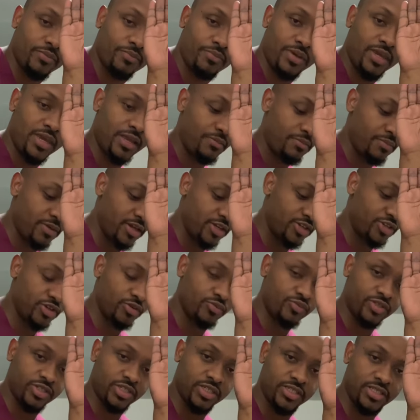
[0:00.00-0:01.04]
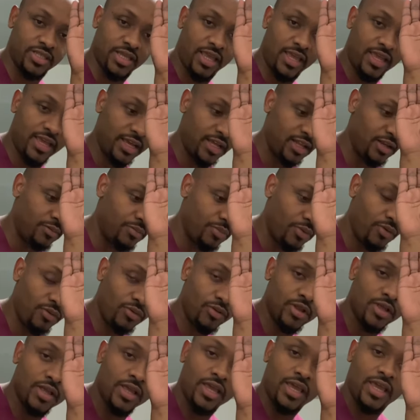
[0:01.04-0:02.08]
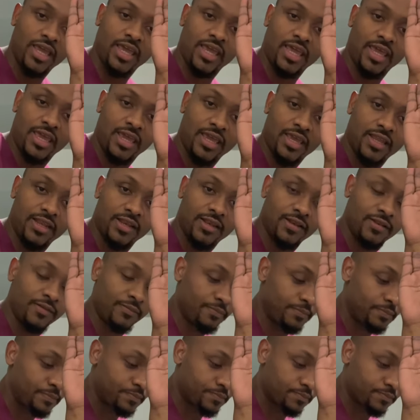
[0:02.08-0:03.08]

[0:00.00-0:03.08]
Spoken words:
being measured, which is the elbow, and